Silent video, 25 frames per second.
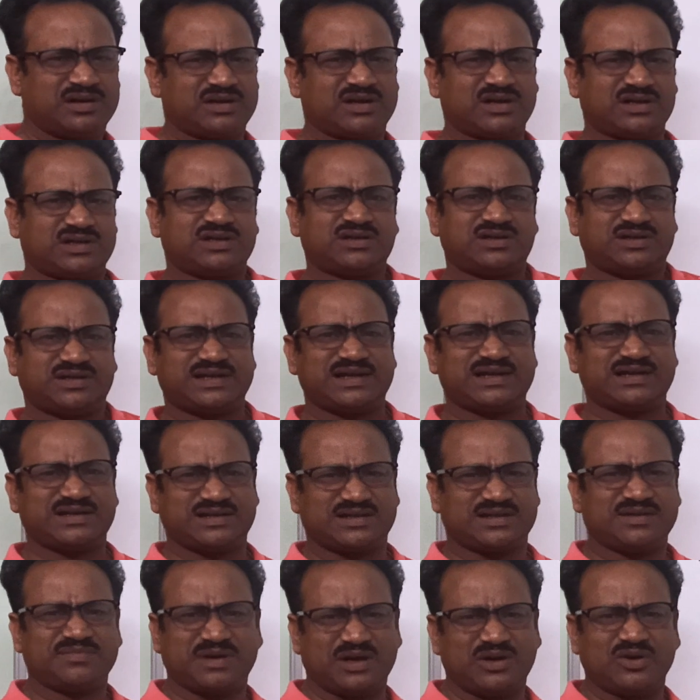doesn't change.
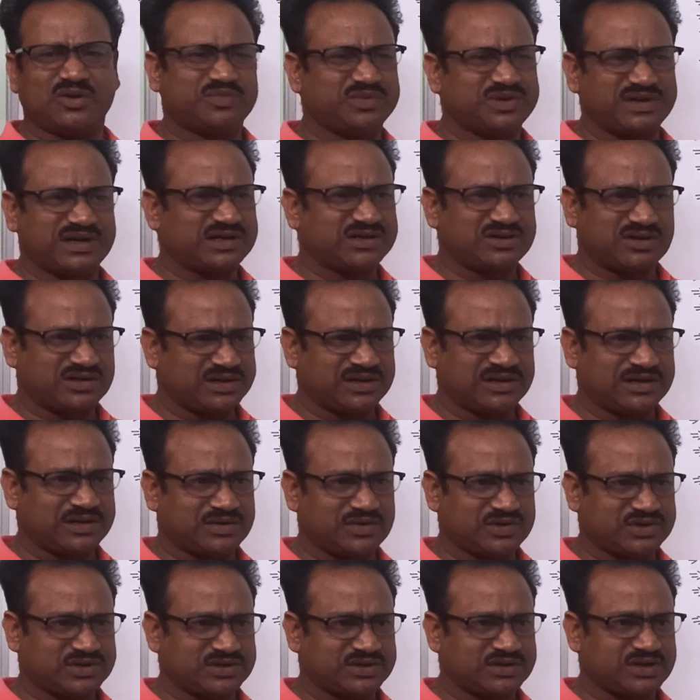The value of the resulting
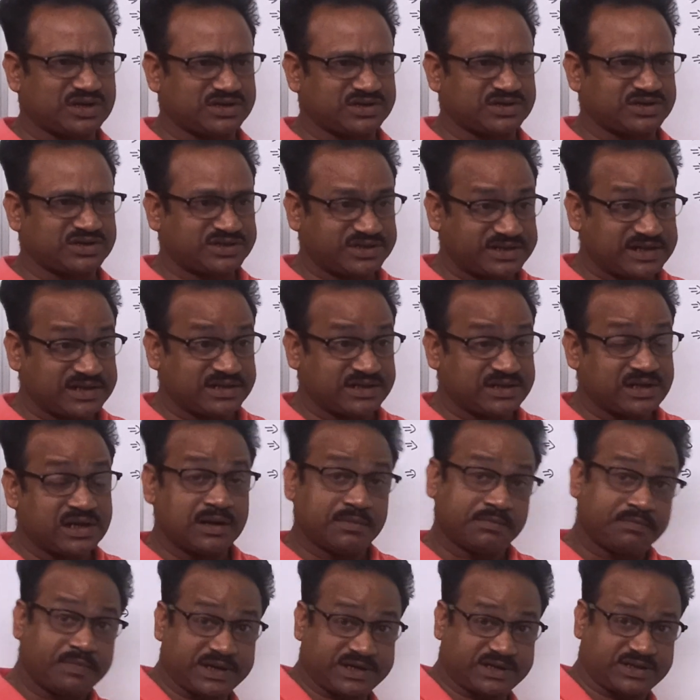equation doesn't change.
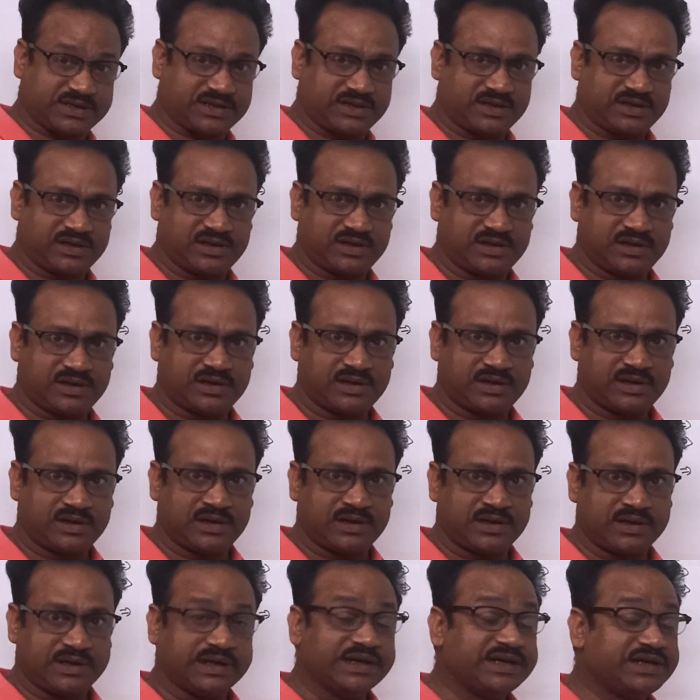But
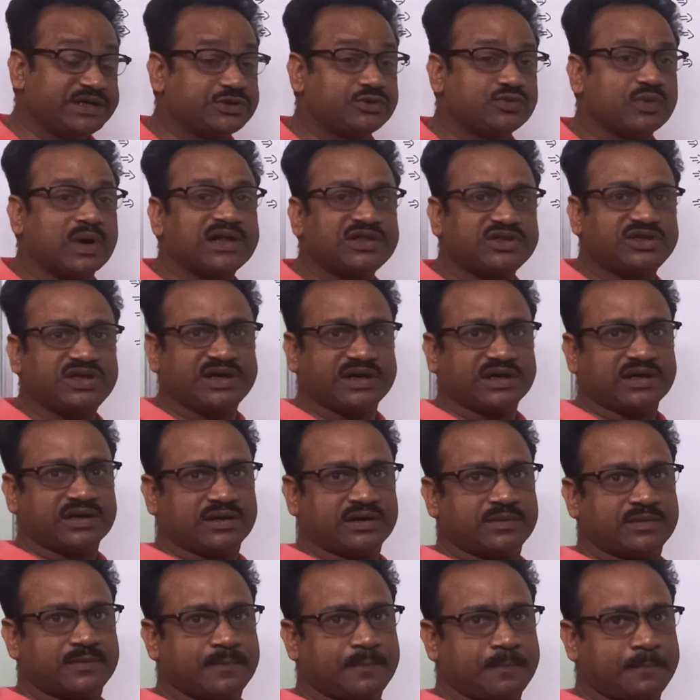here is one
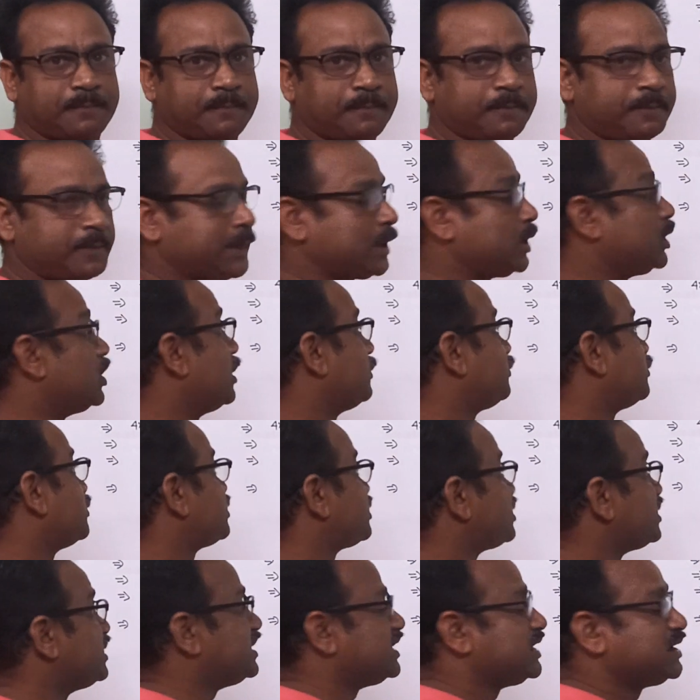thing you have to
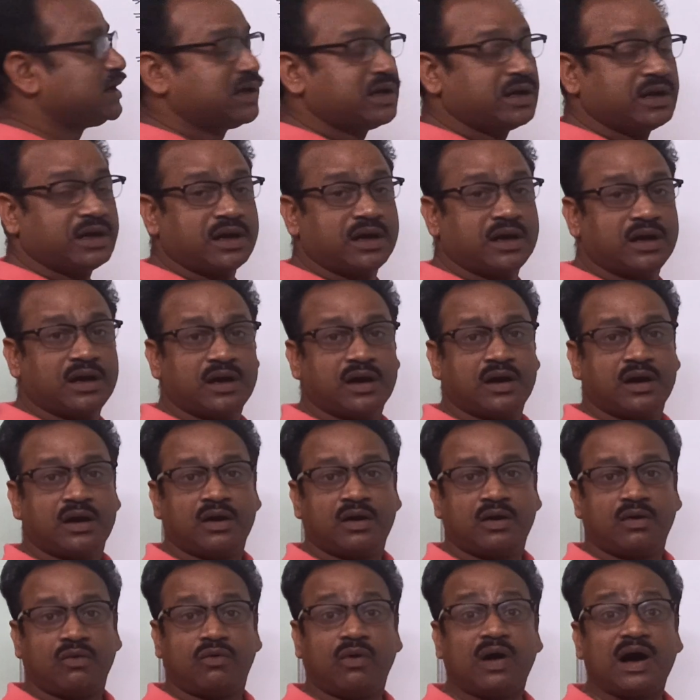see
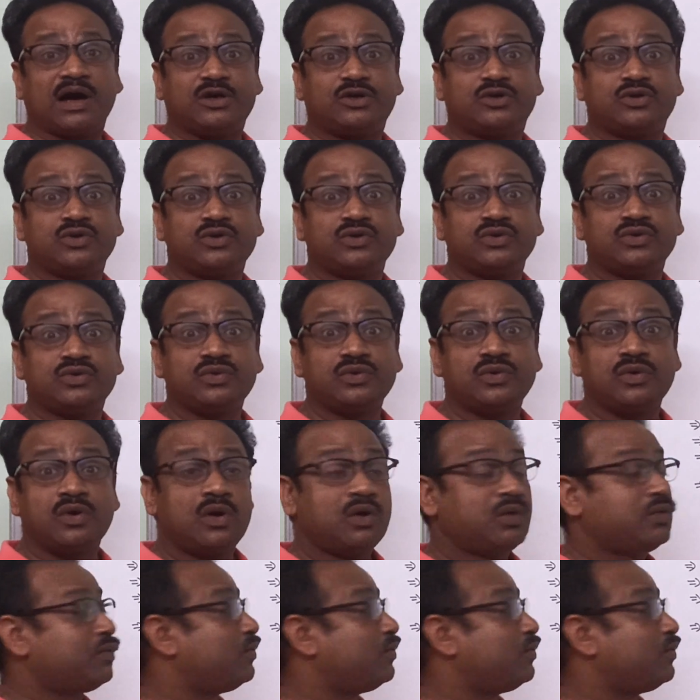what to do